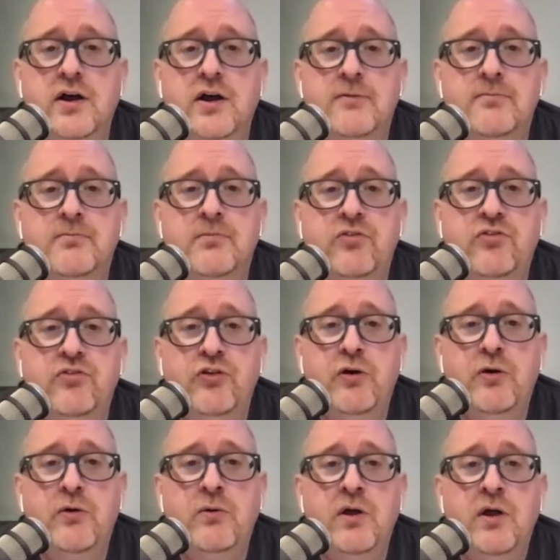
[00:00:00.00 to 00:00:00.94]

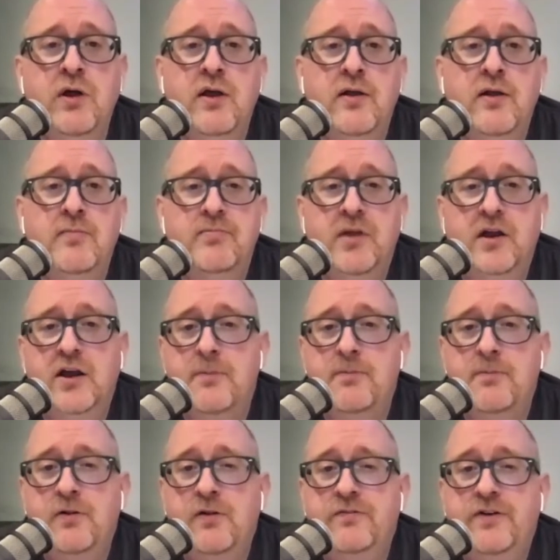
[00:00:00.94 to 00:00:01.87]
So a
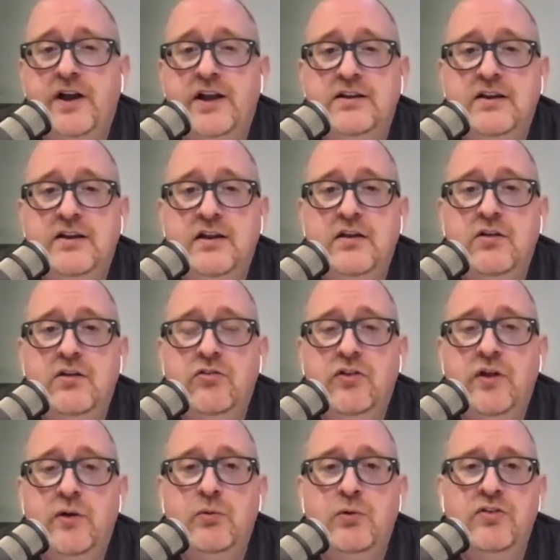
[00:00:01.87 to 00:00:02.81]
couple of ideas
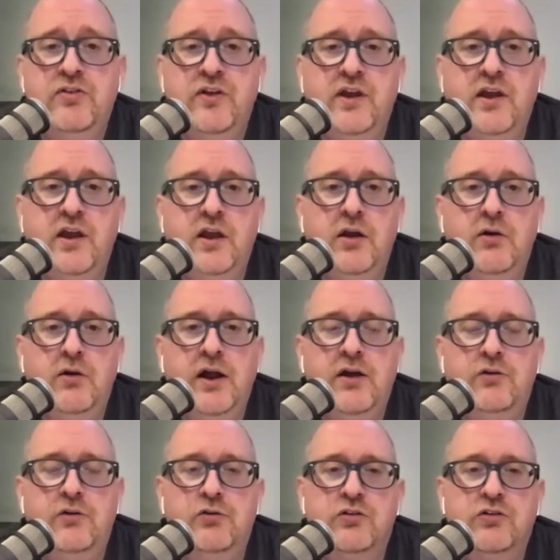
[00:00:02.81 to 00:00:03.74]
that we're thinking
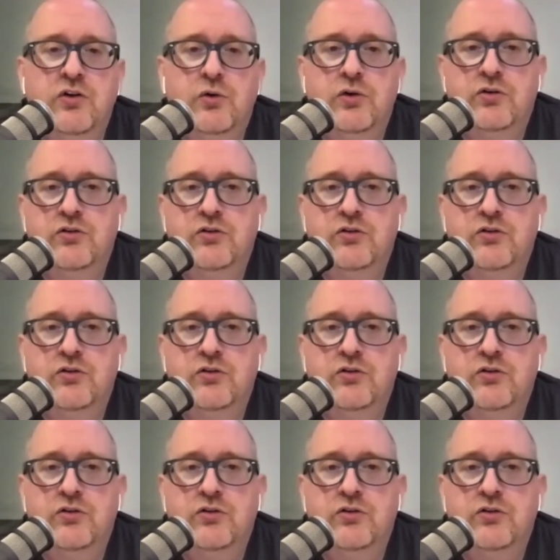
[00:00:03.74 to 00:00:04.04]
around or